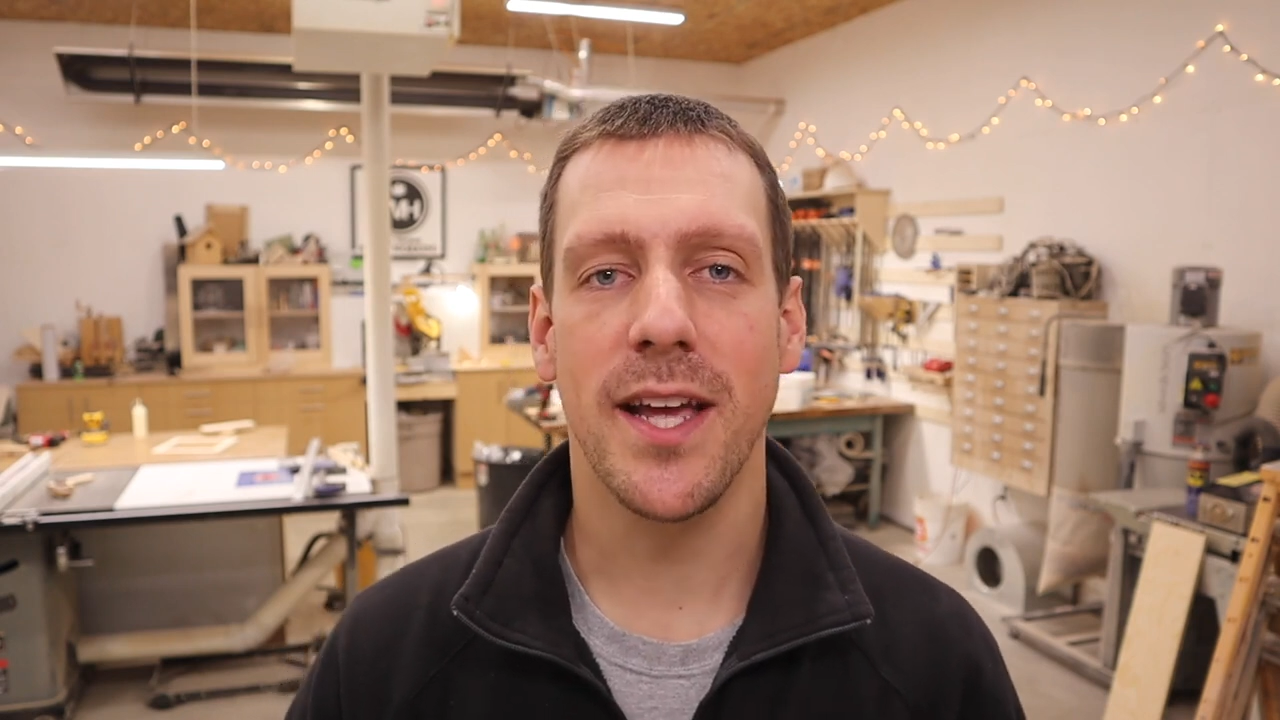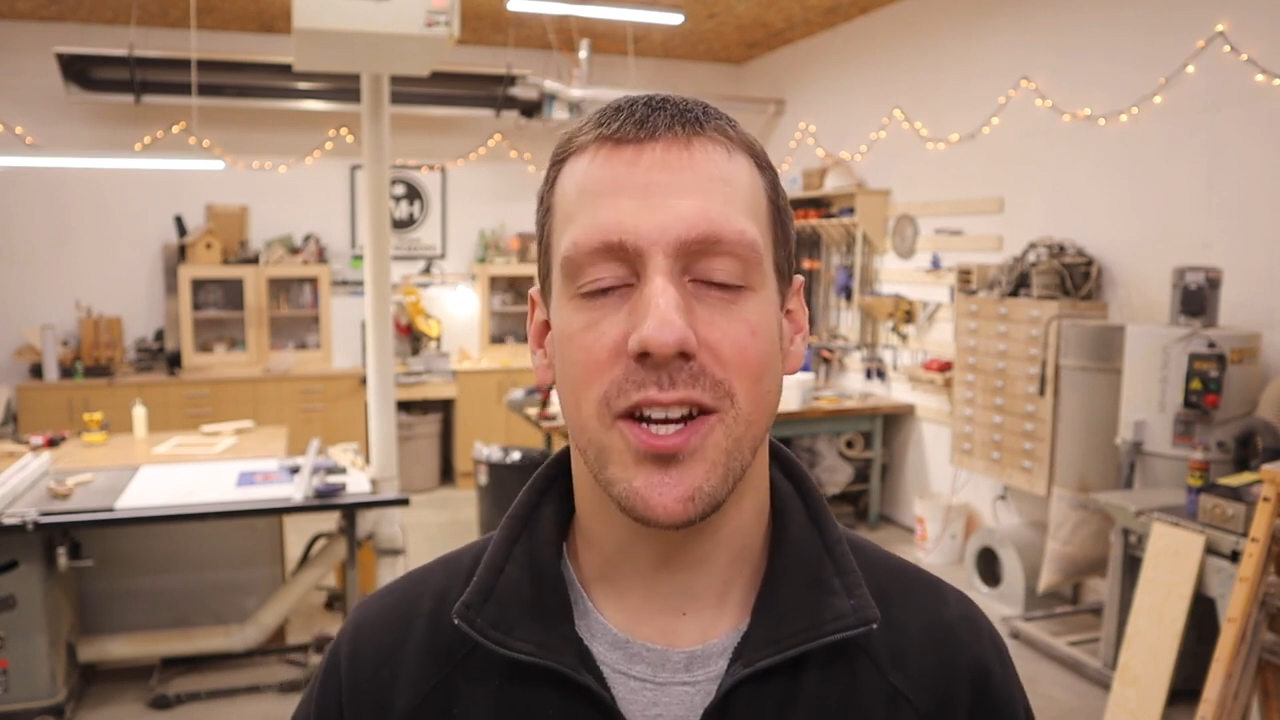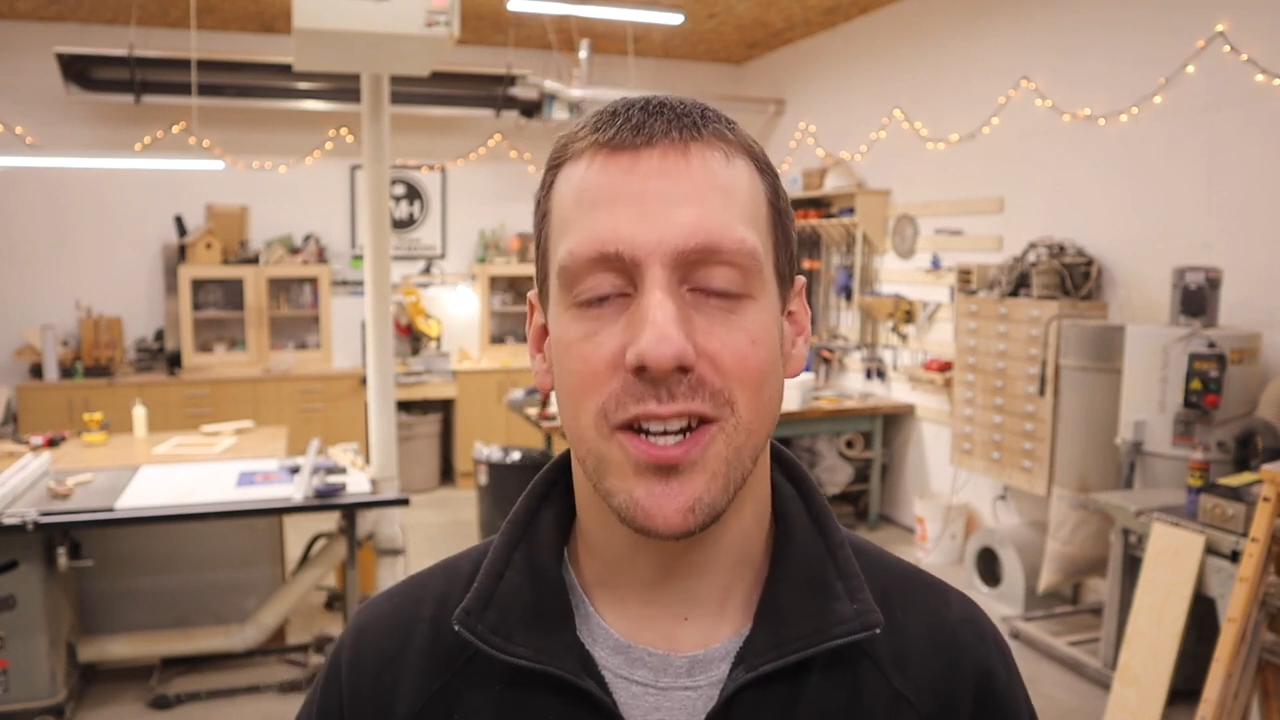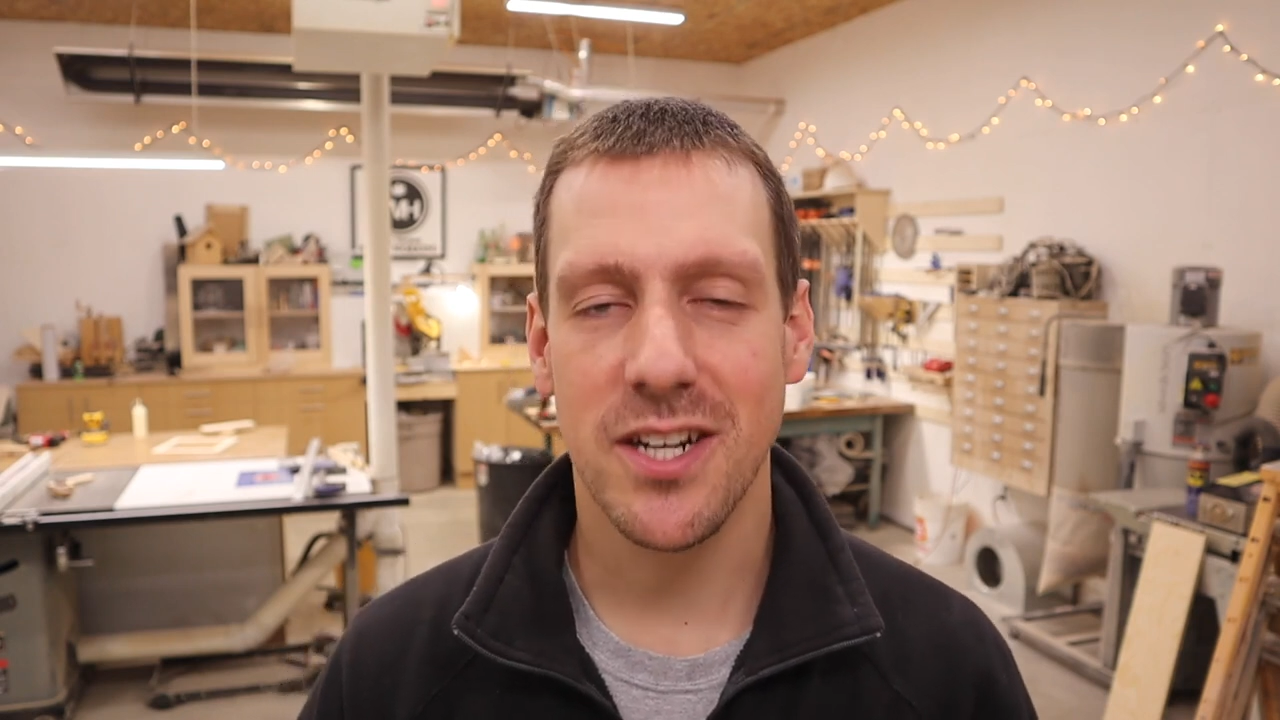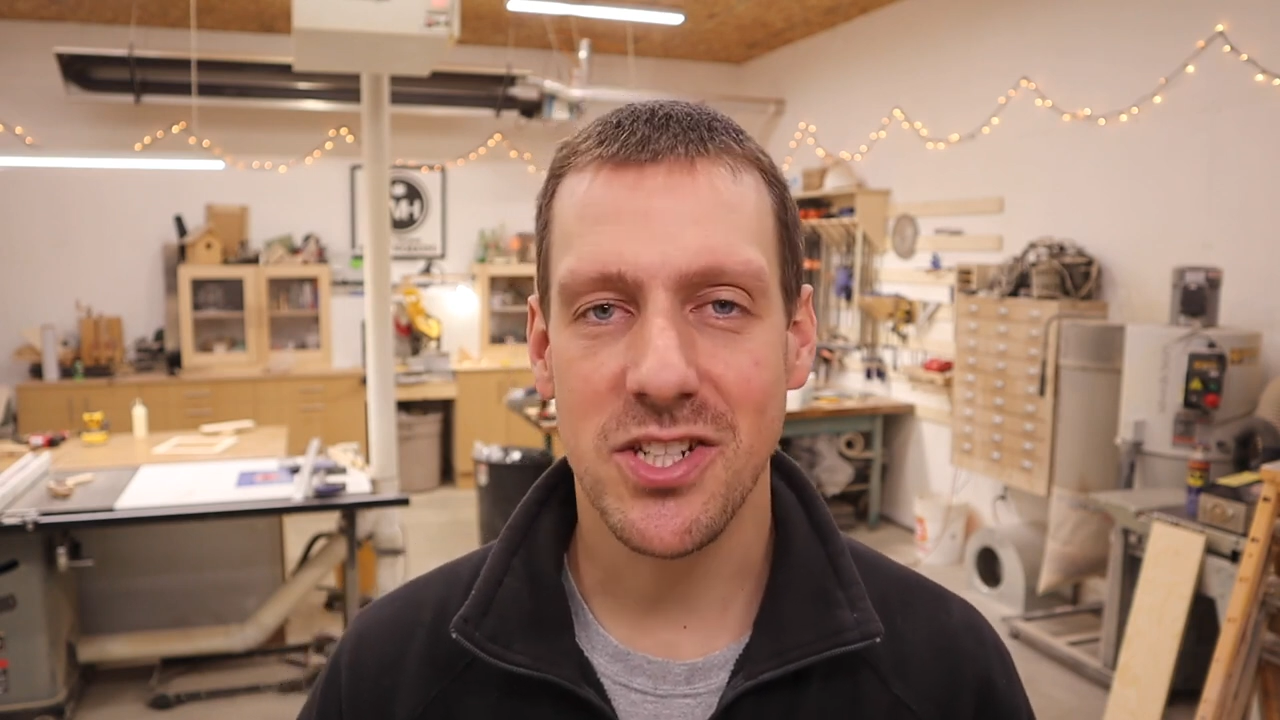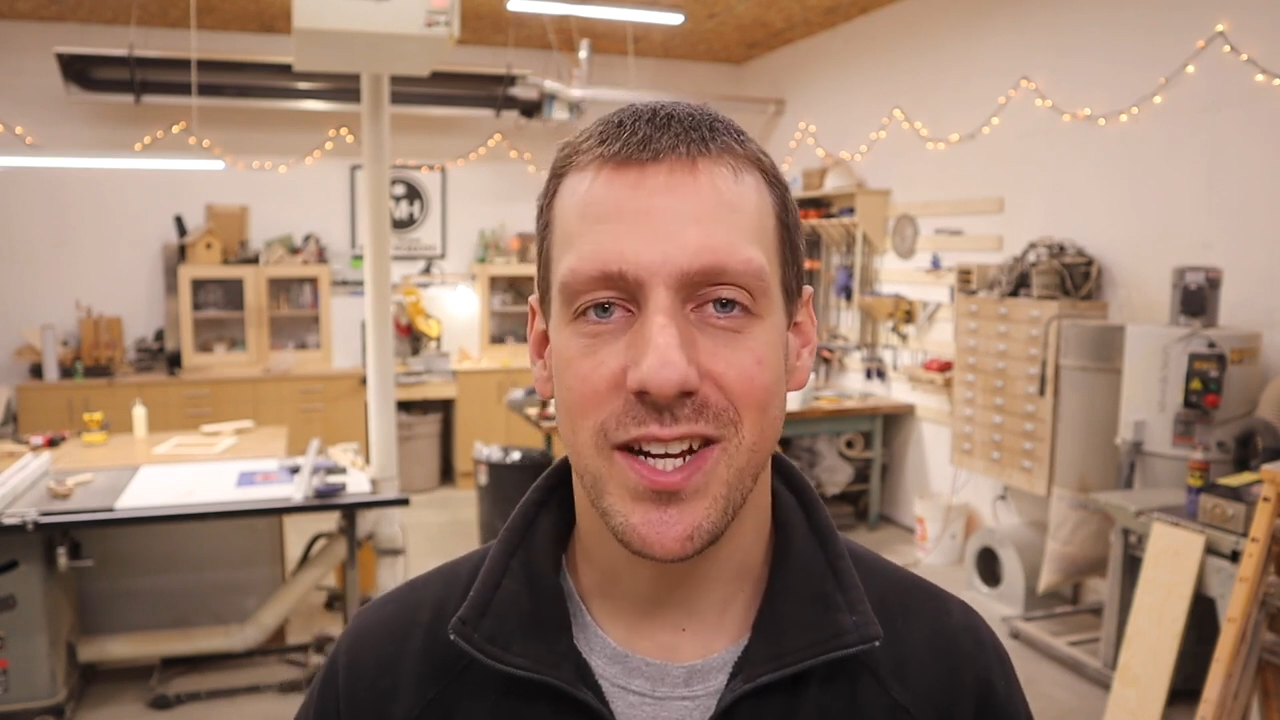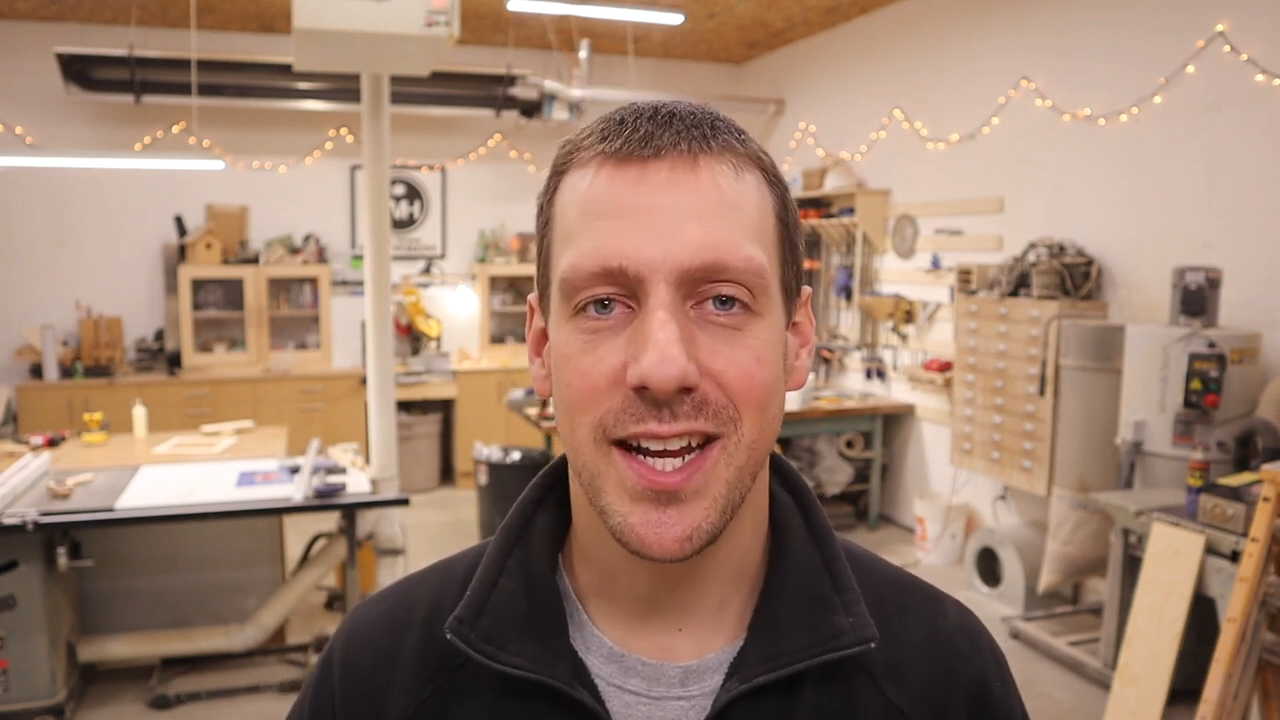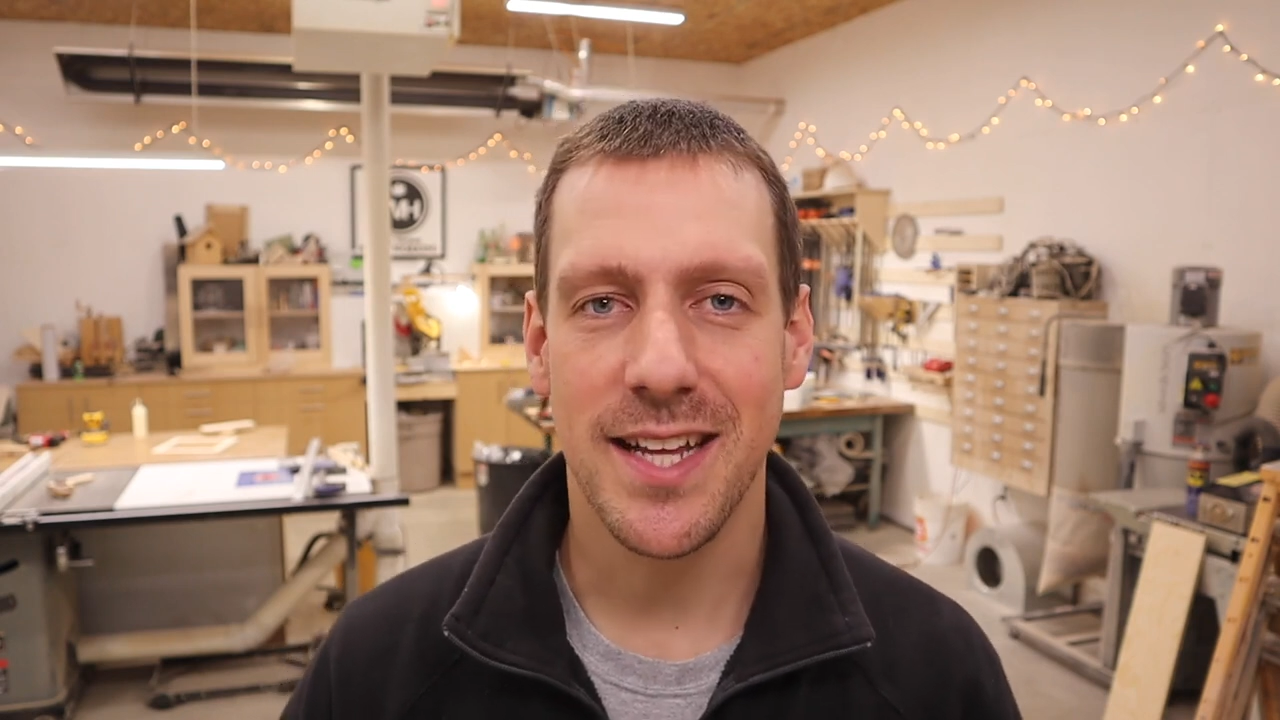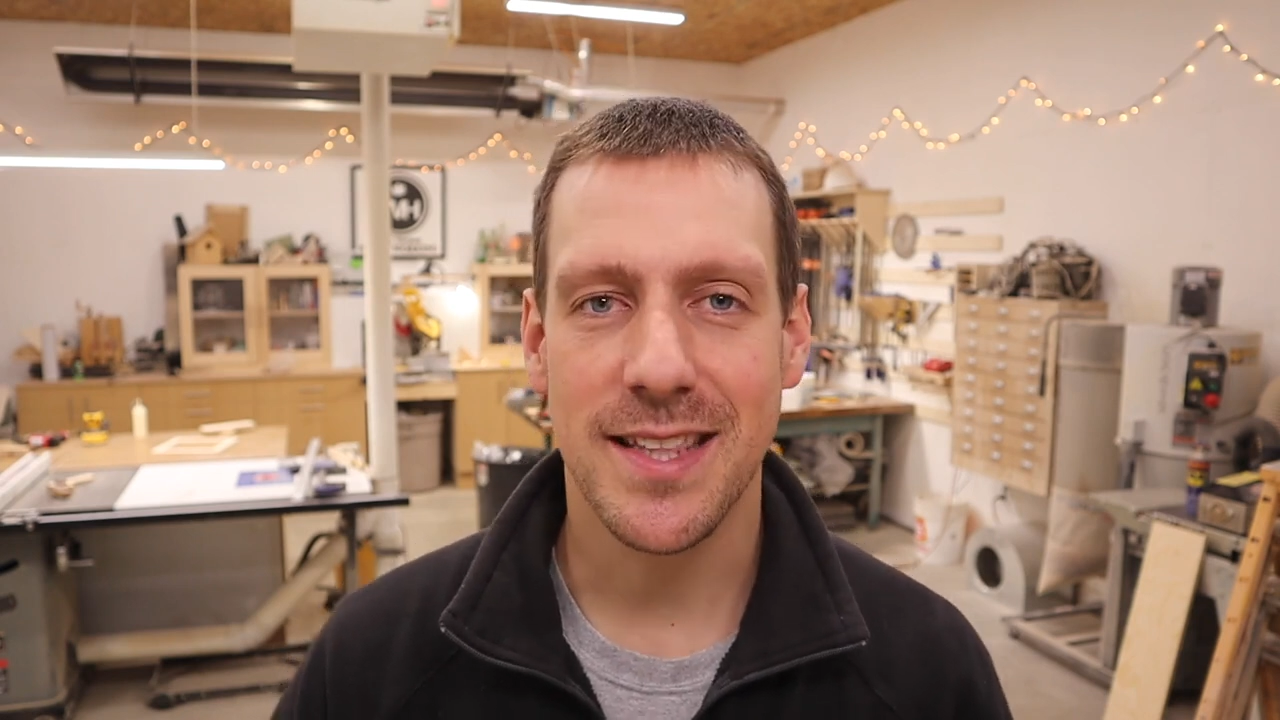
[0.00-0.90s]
I encourage you to hit